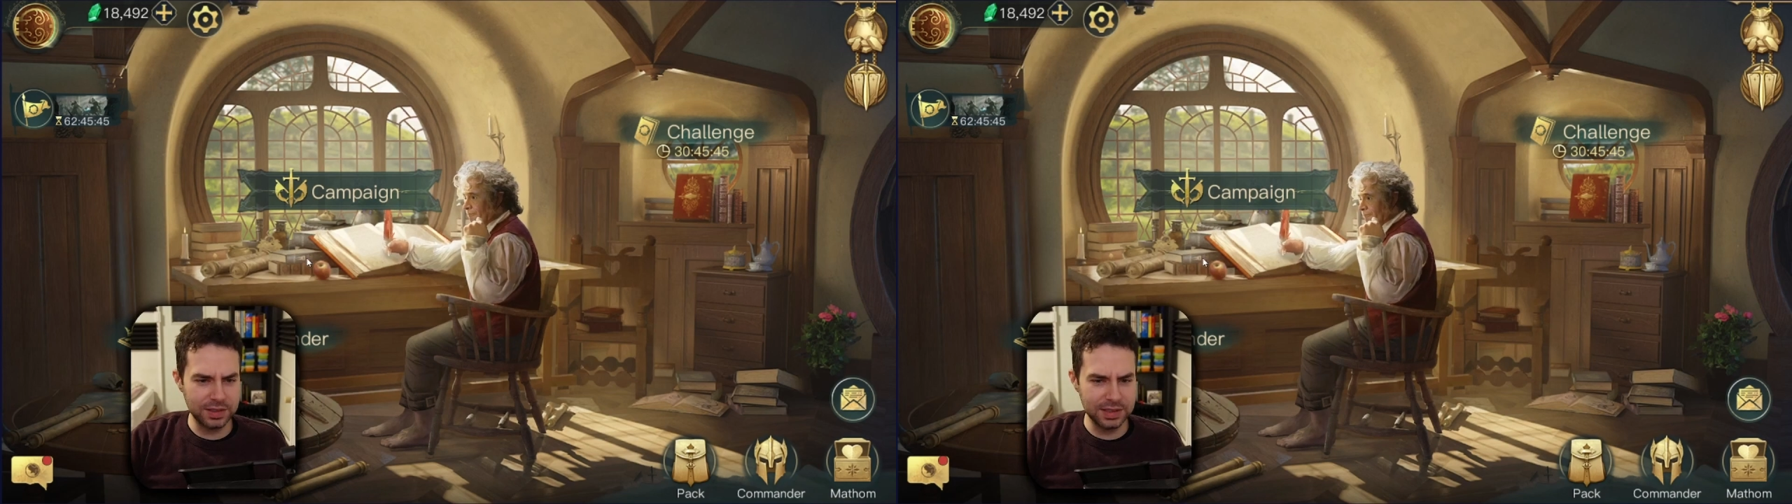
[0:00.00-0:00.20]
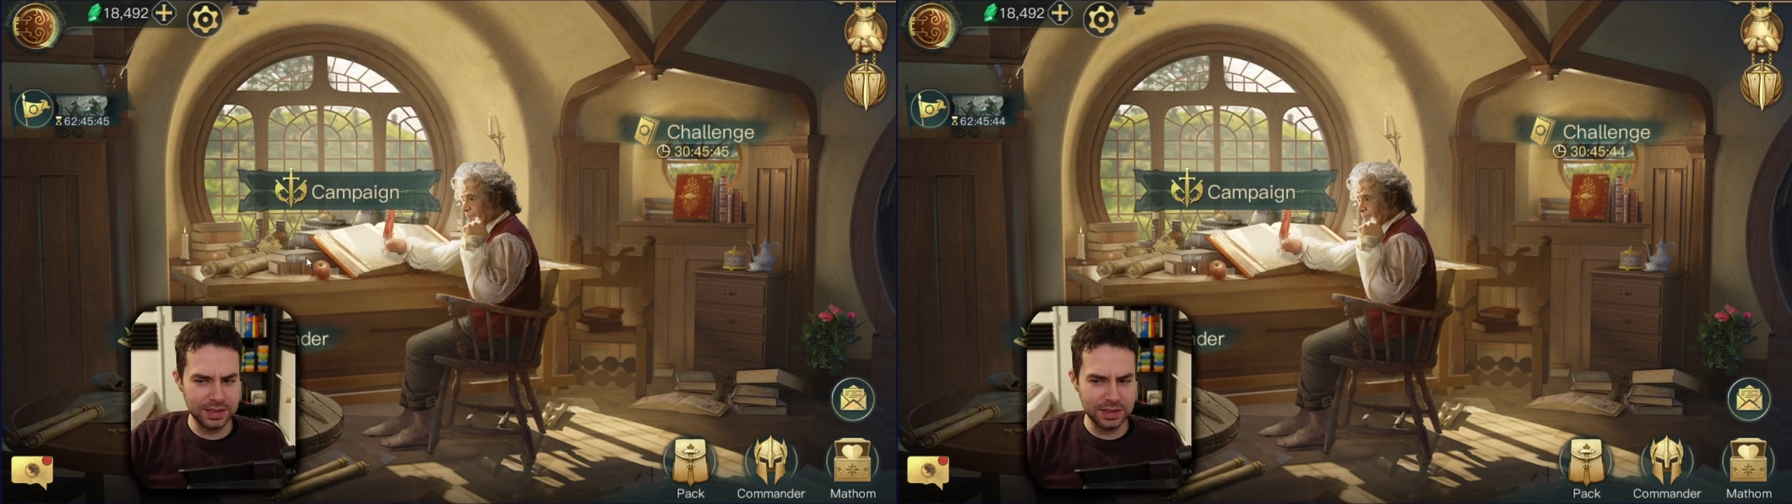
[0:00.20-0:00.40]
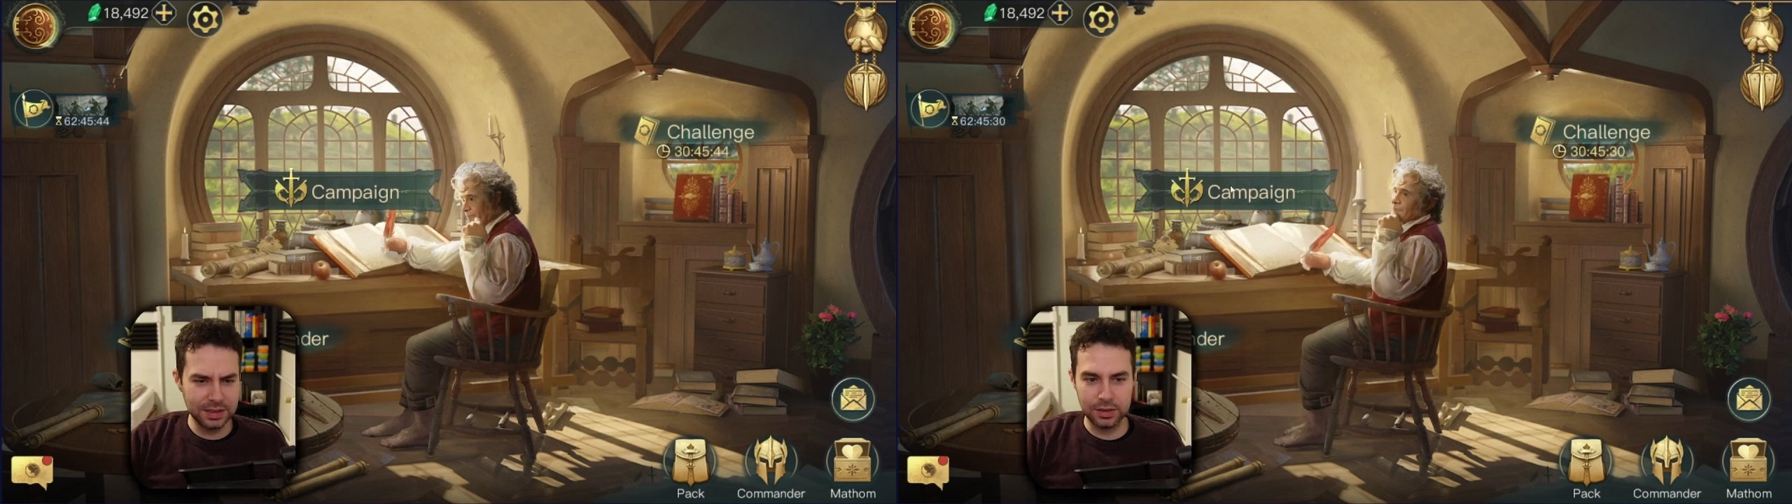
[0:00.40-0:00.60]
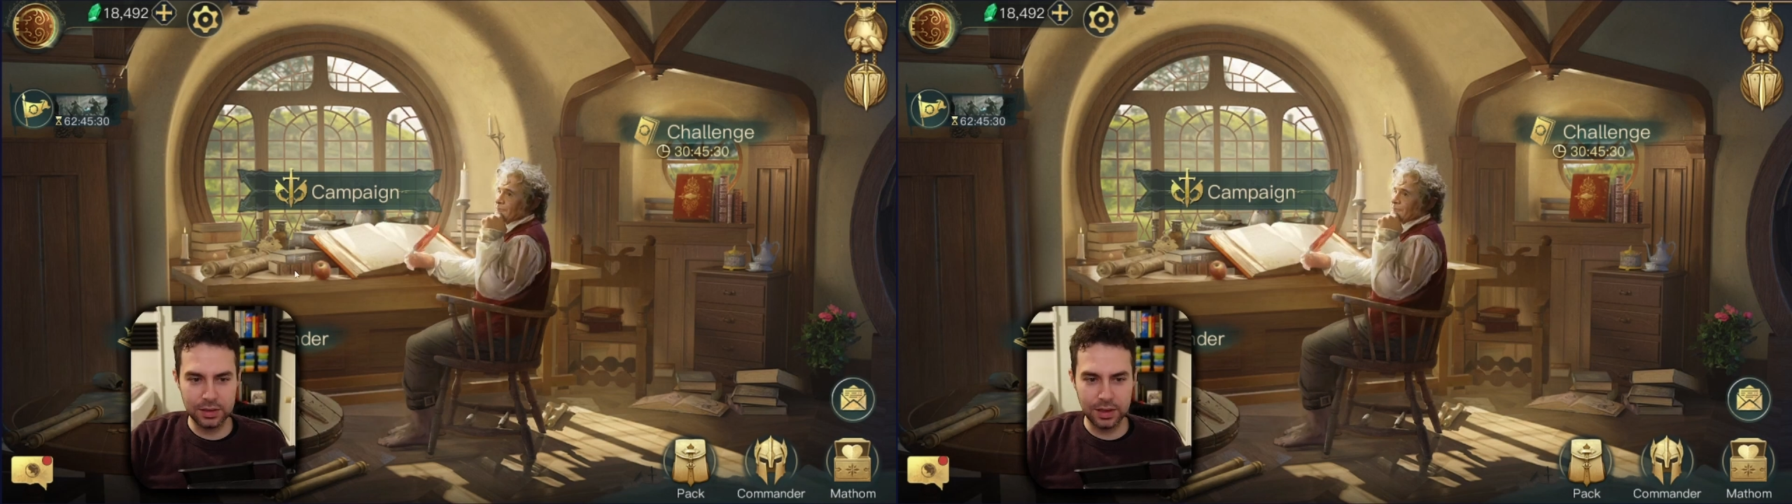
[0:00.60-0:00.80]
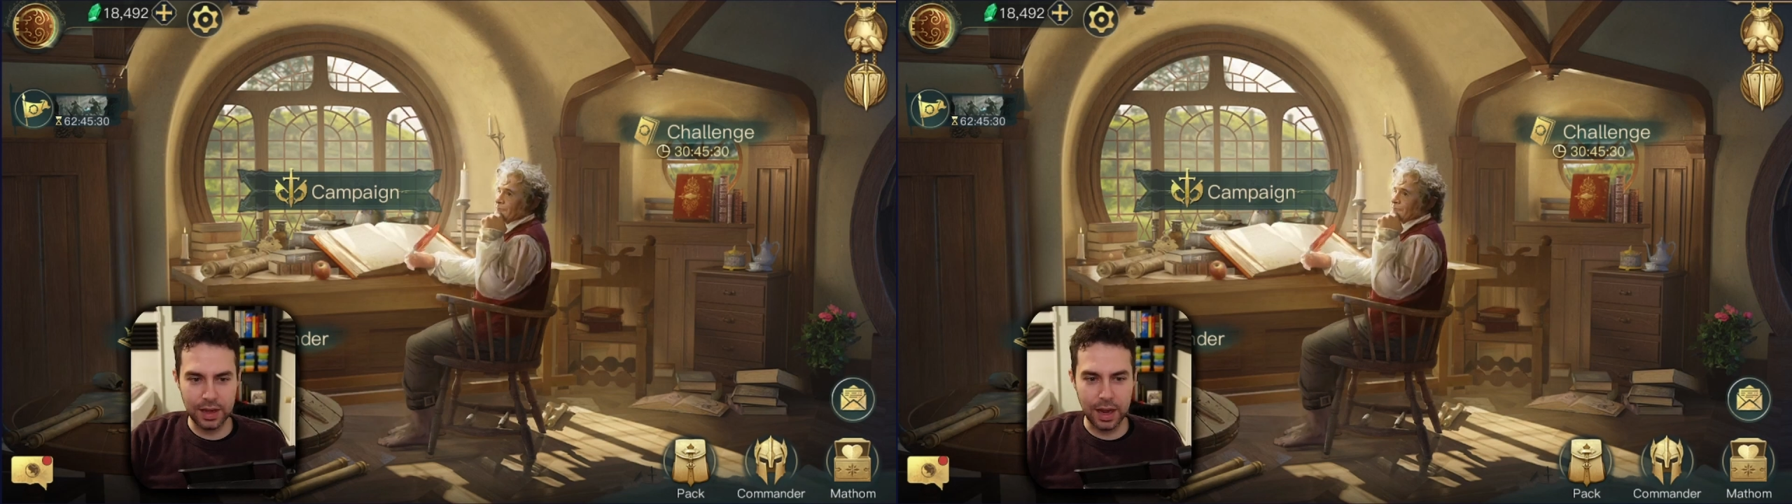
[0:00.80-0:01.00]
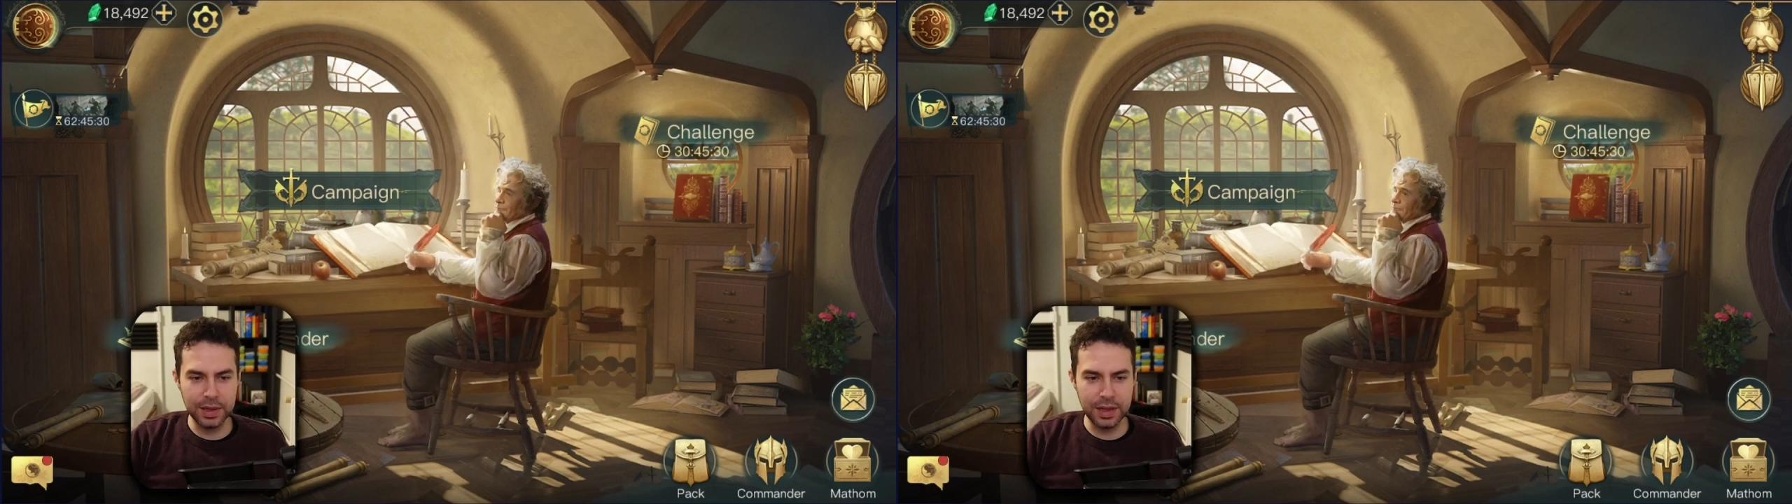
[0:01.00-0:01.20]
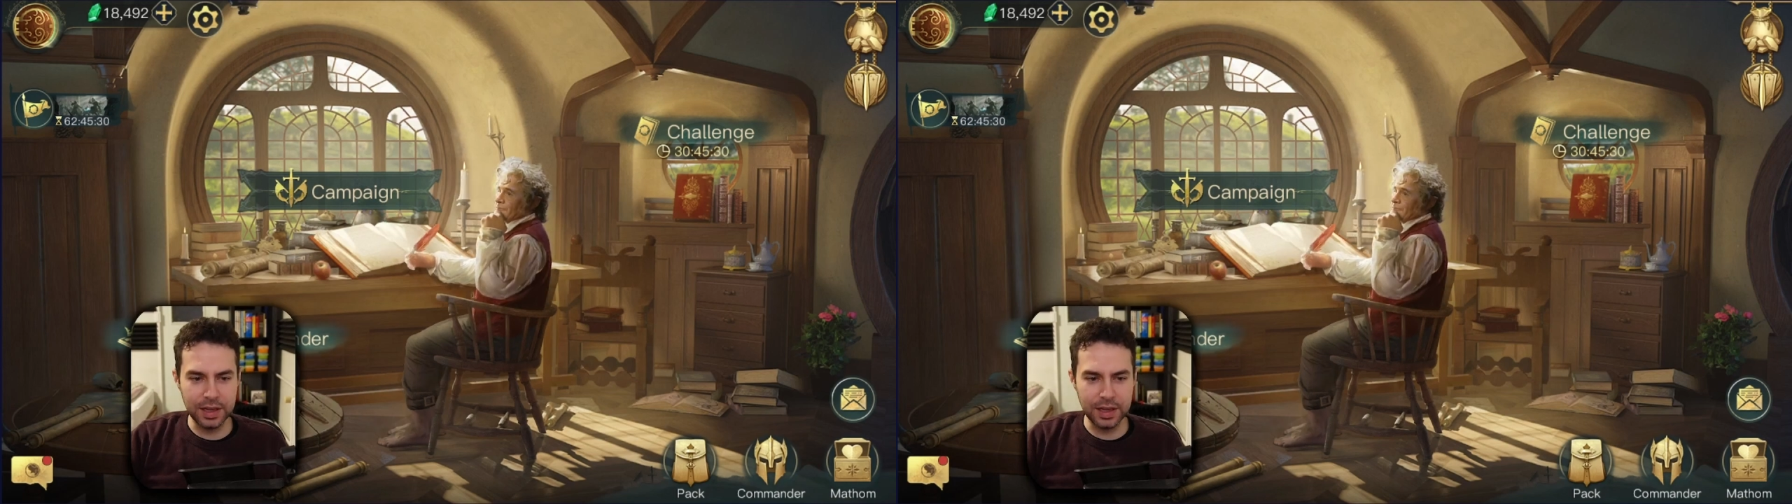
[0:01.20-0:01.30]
he? I mean, it